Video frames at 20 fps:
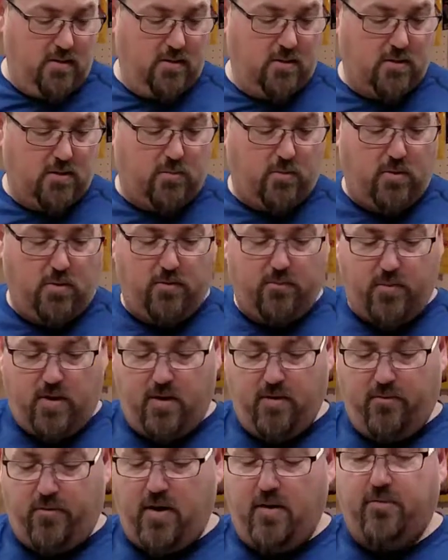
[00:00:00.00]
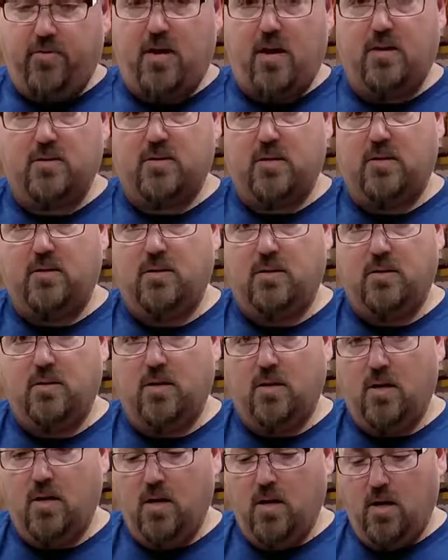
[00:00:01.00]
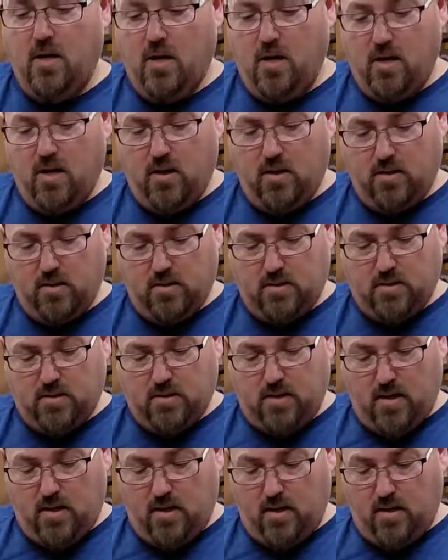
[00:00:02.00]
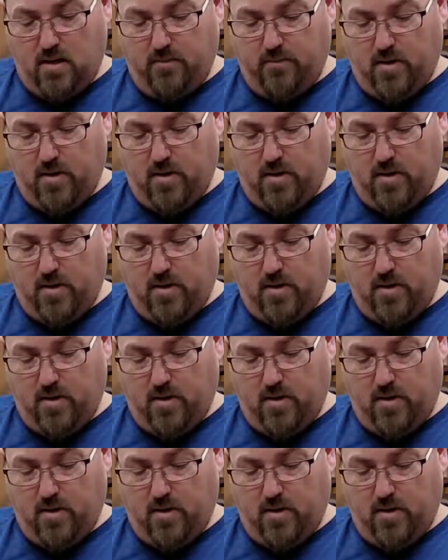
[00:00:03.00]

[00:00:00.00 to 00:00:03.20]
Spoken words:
just one of my 5,000. This is a